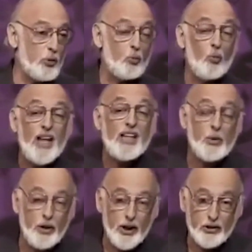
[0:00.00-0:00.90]
but when
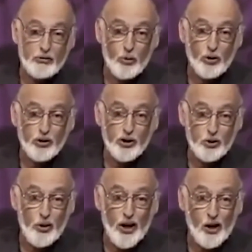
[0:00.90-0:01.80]
they would get divorced
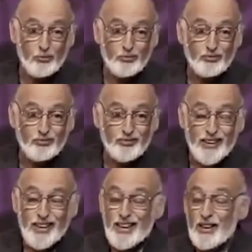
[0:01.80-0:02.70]
as well.
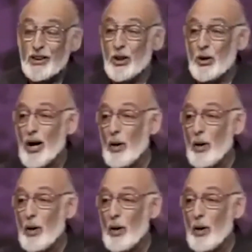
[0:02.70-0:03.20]
So